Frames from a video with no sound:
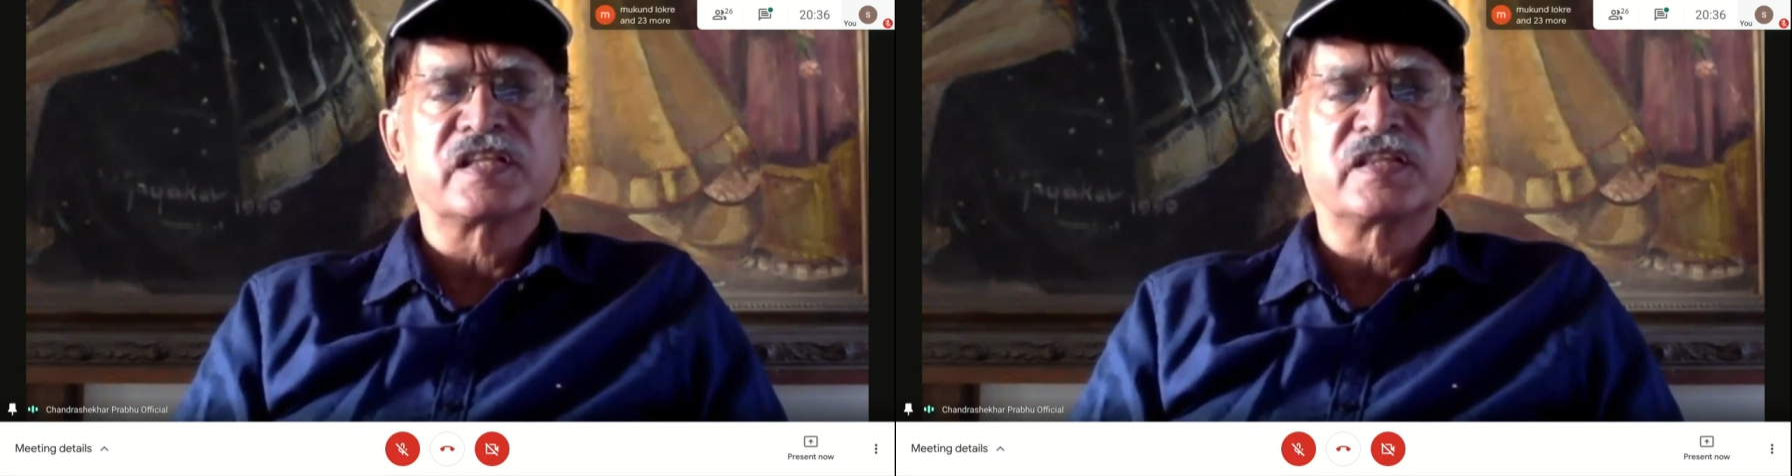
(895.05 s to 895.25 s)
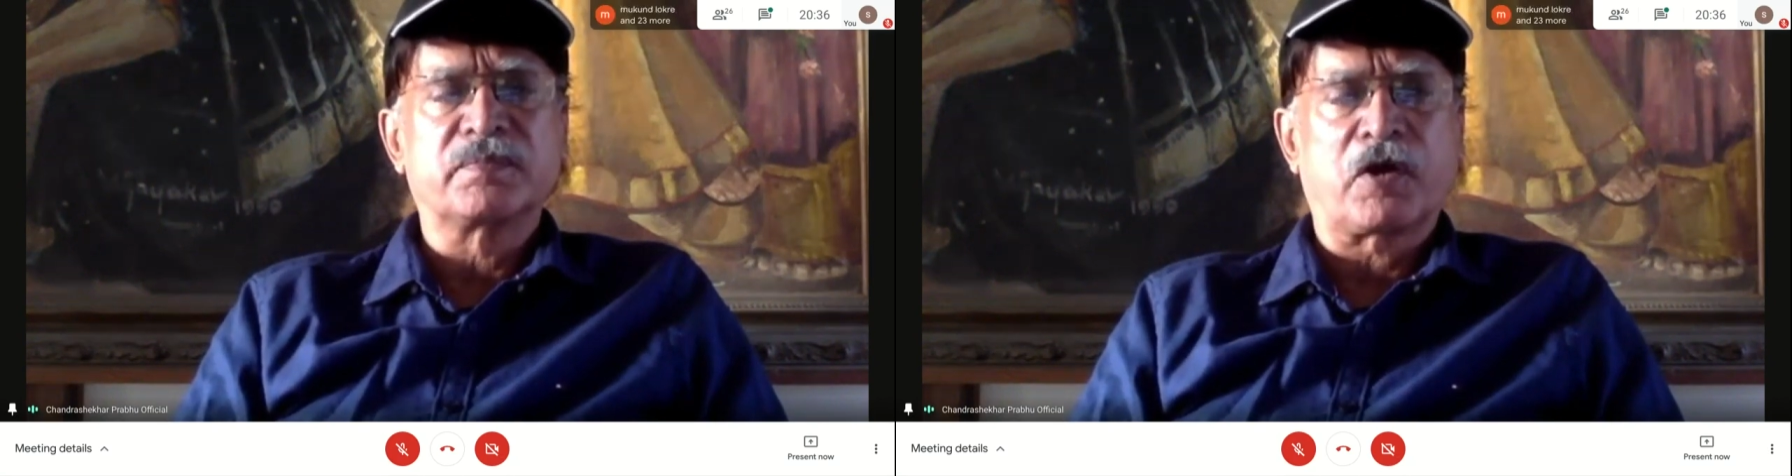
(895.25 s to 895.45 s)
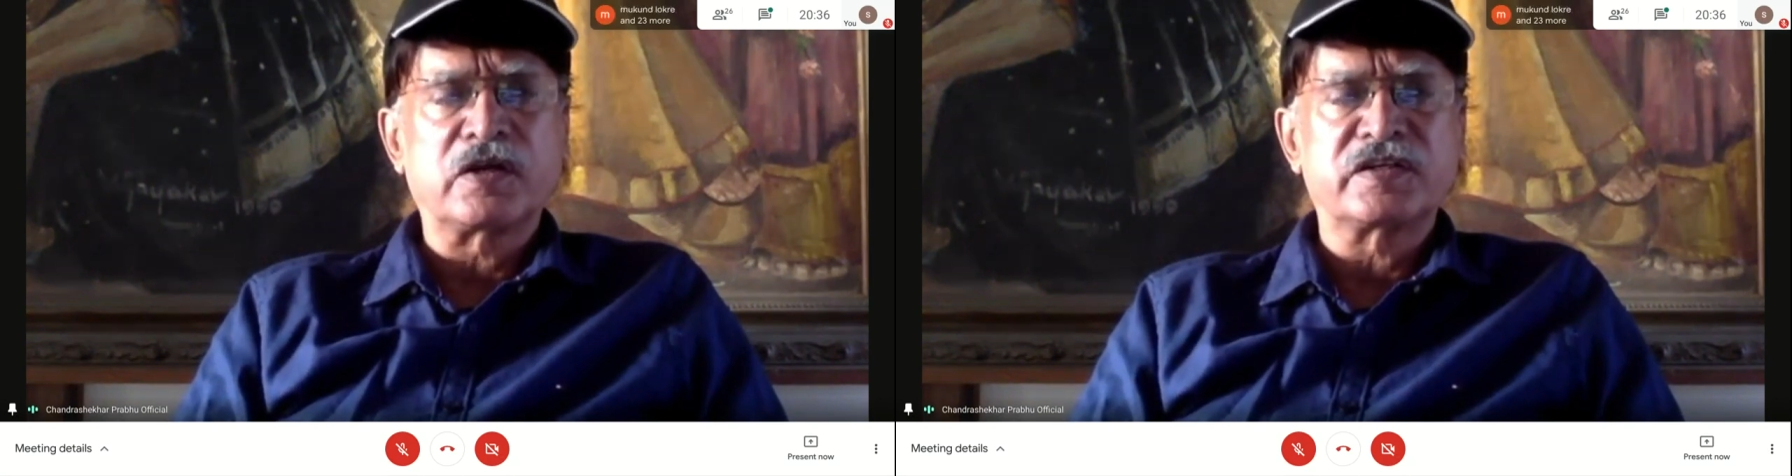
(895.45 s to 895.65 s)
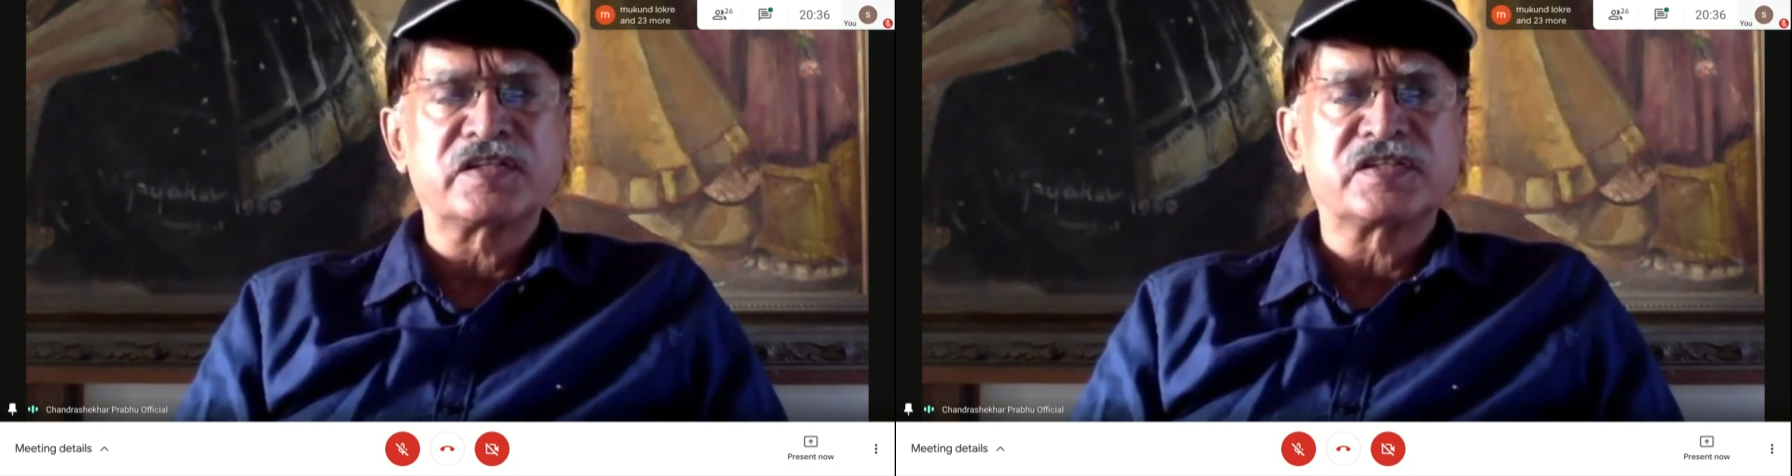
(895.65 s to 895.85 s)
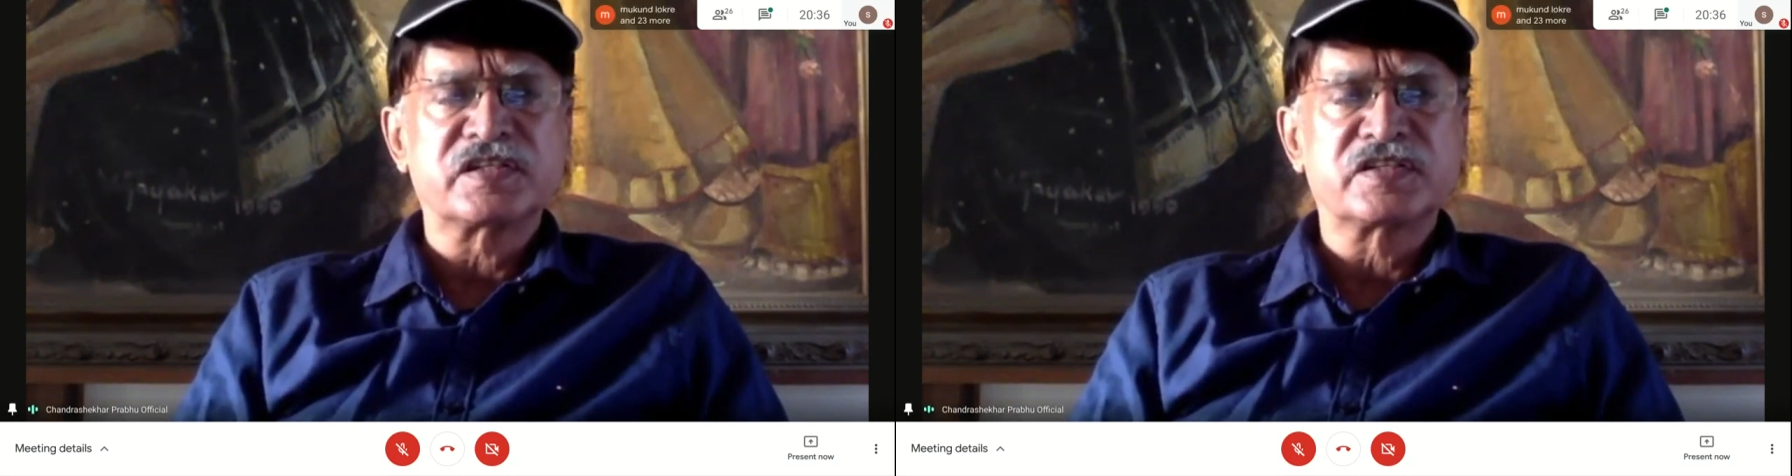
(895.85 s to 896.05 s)
then the
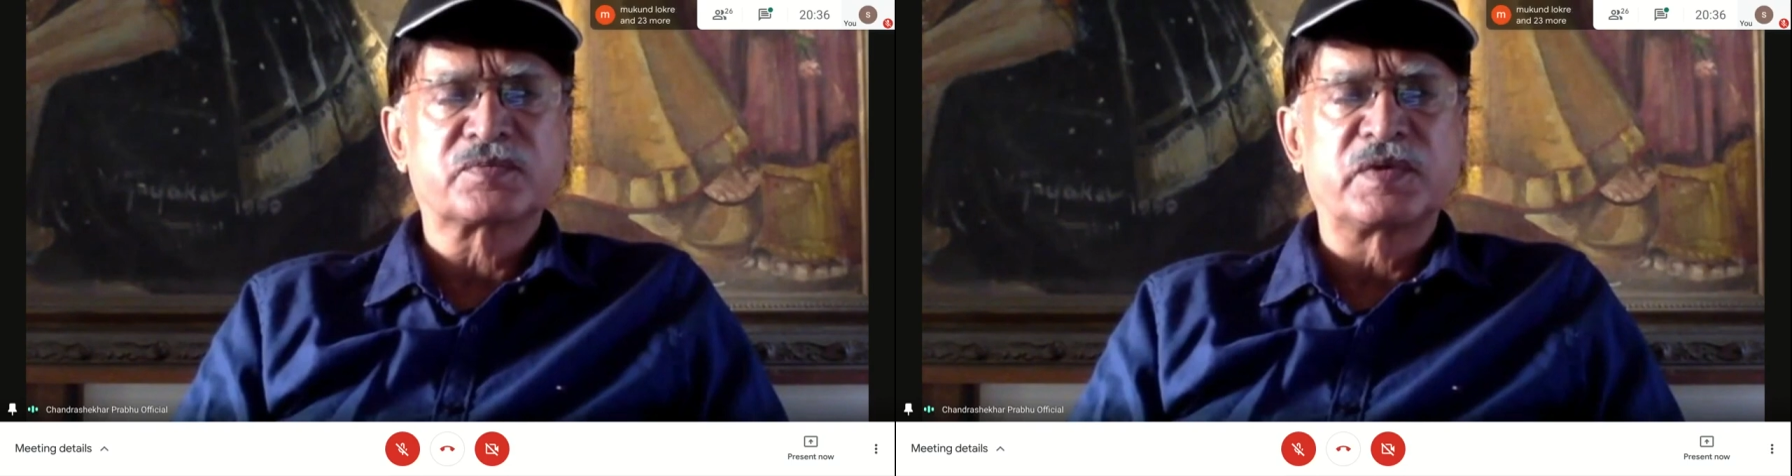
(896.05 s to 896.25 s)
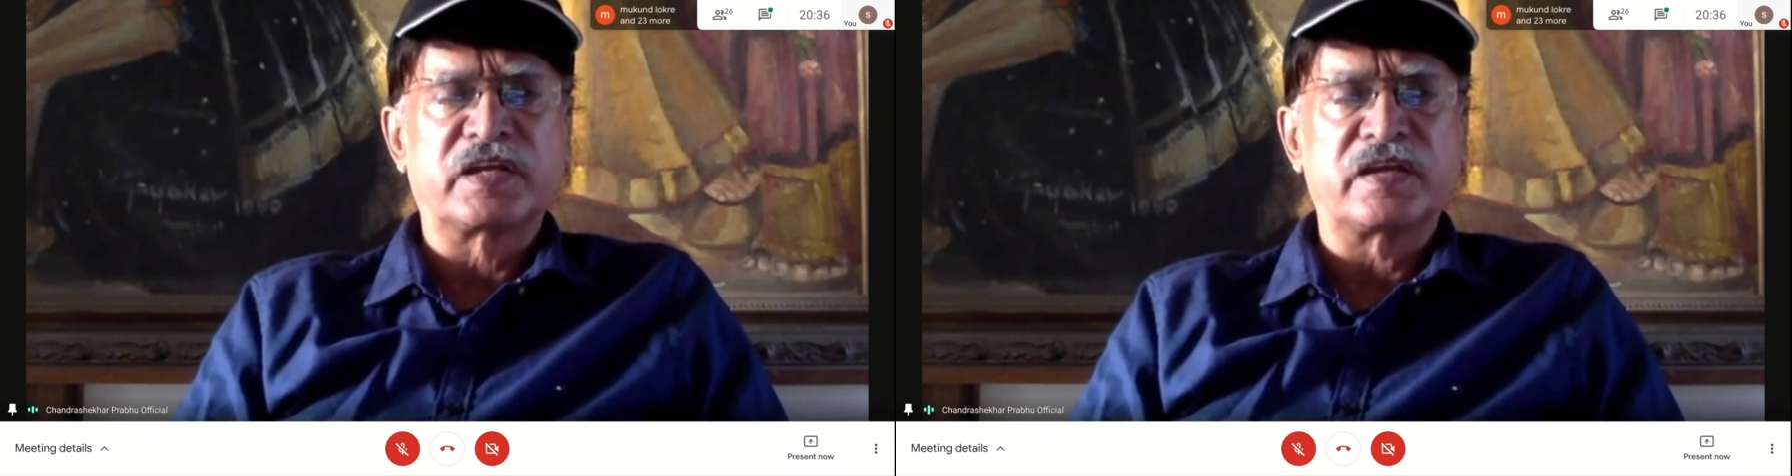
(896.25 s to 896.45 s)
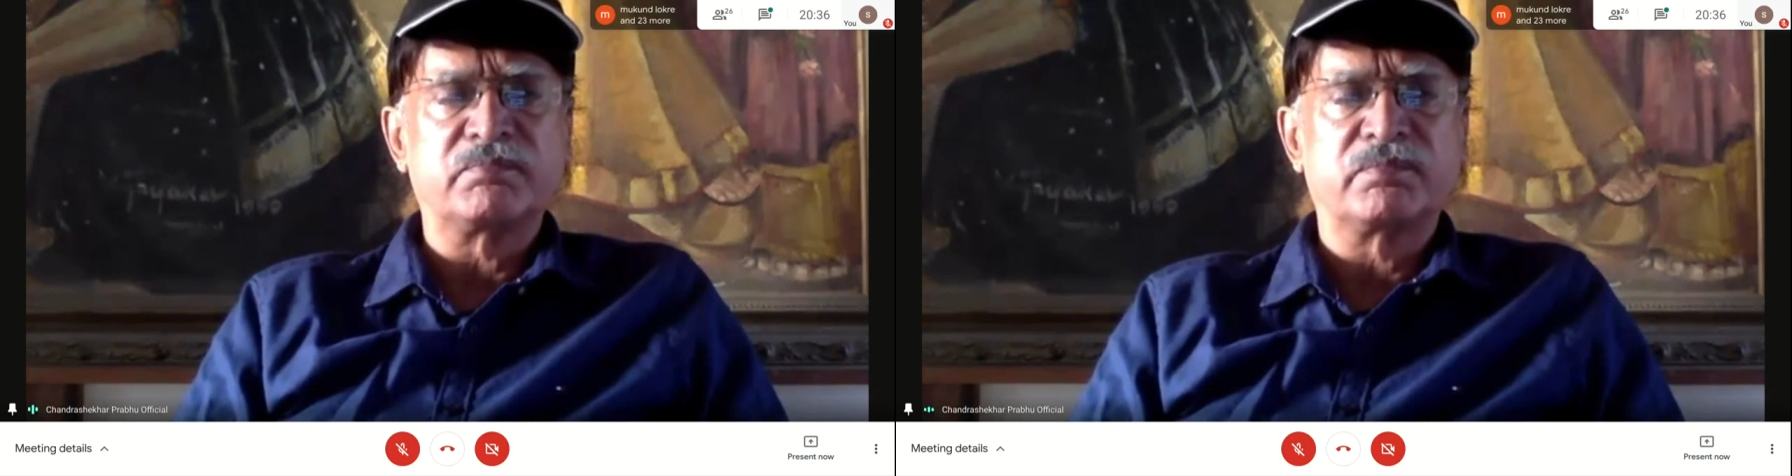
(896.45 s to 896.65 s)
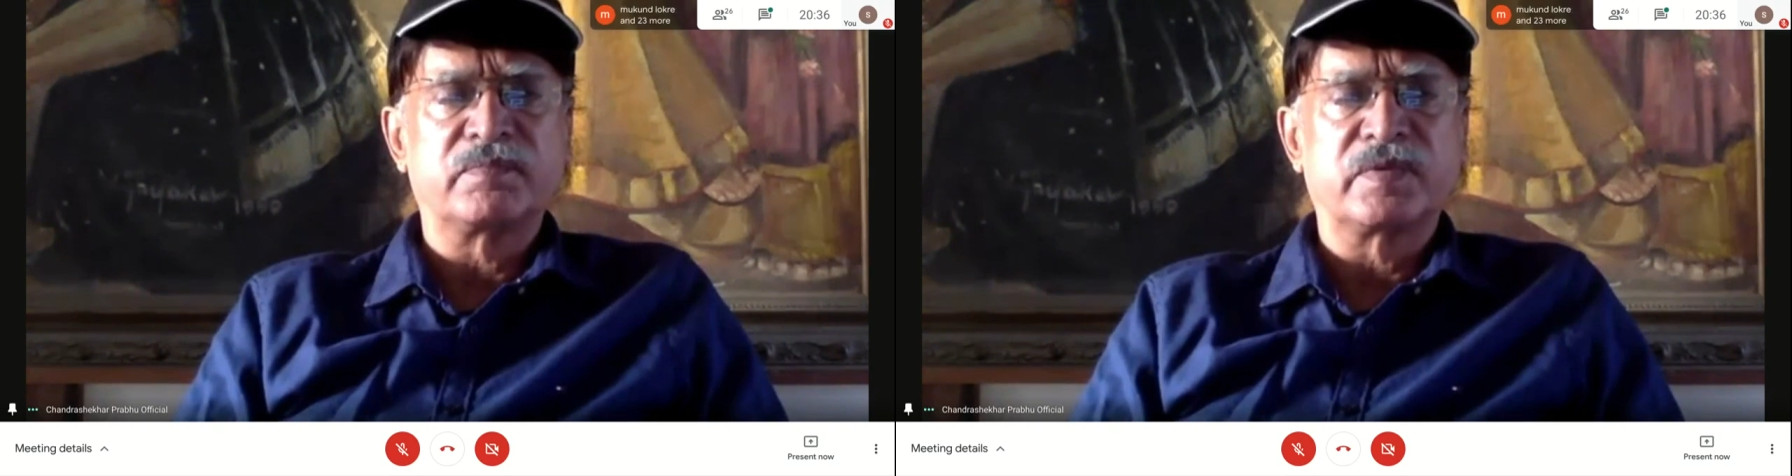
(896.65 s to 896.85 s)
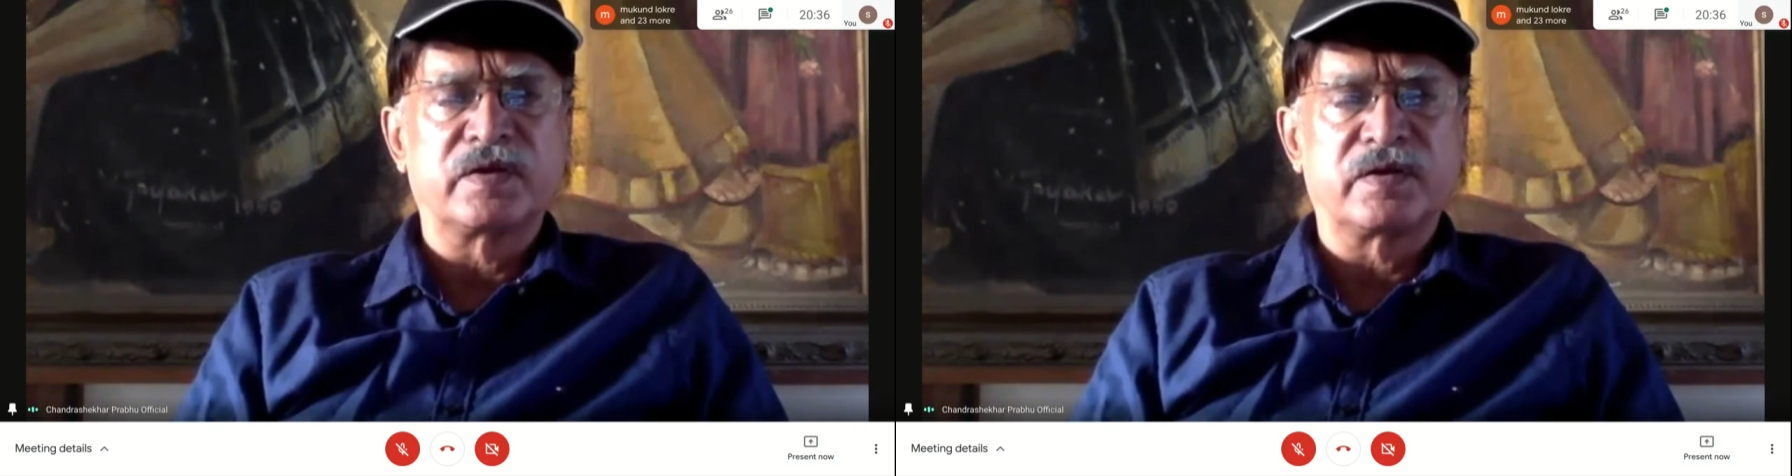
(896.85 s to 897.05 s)
politicians
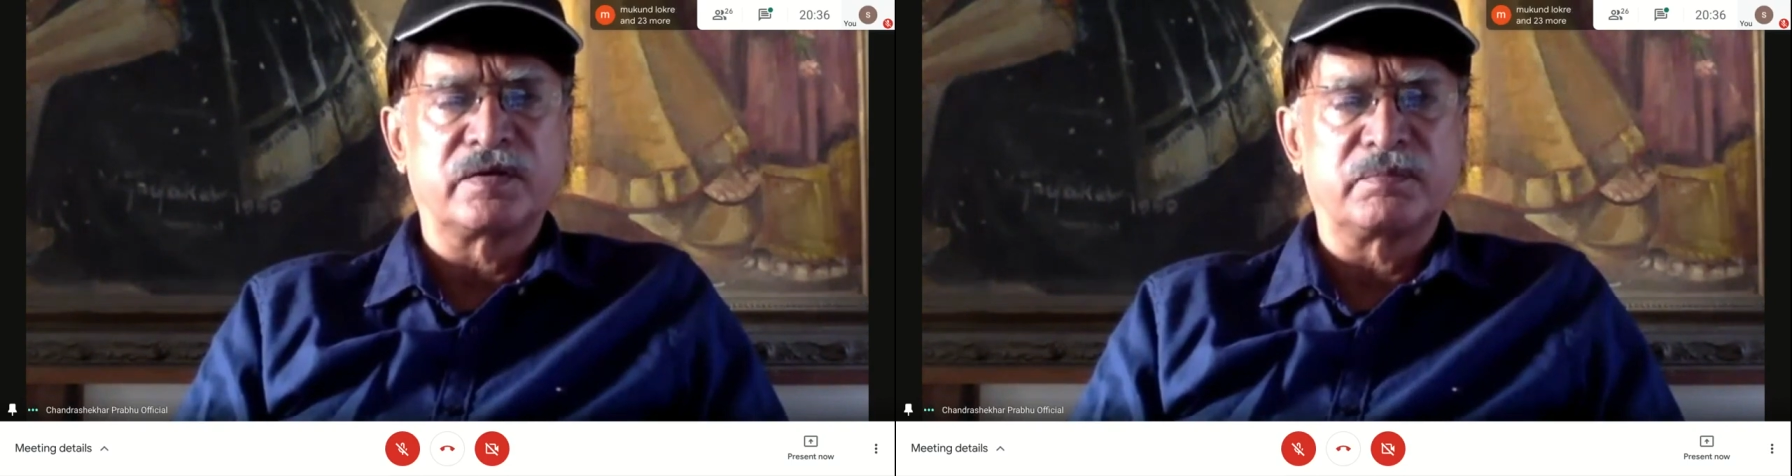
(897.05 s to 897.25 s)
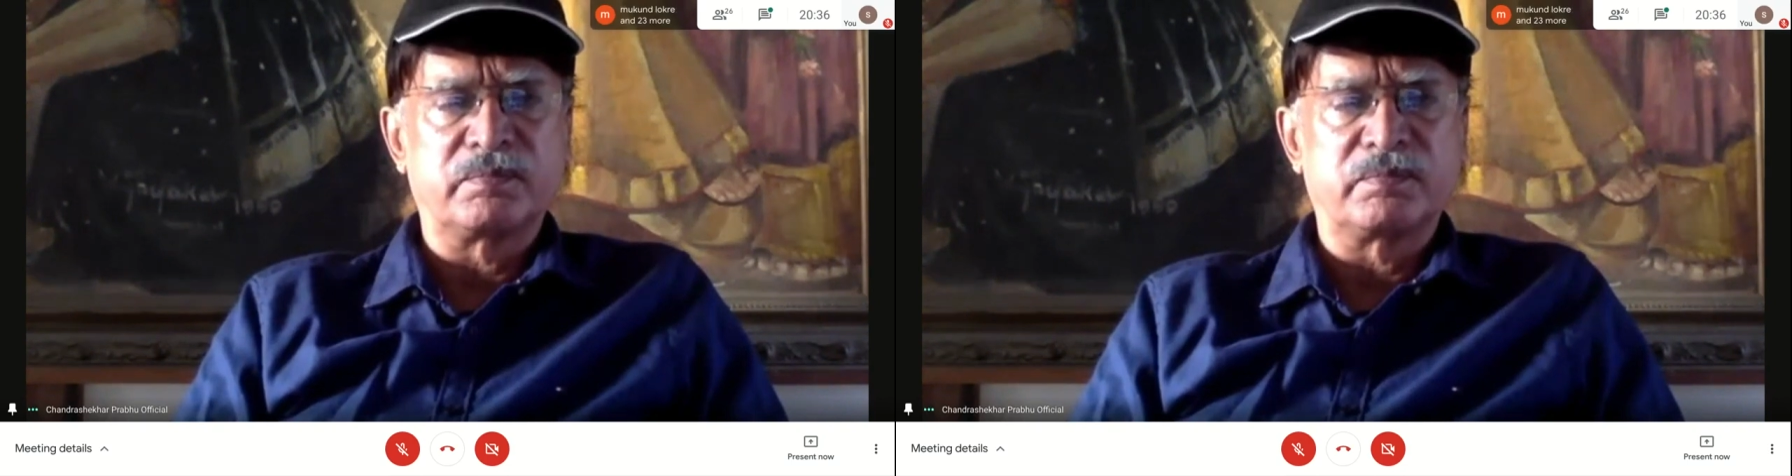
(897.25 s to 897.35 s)
became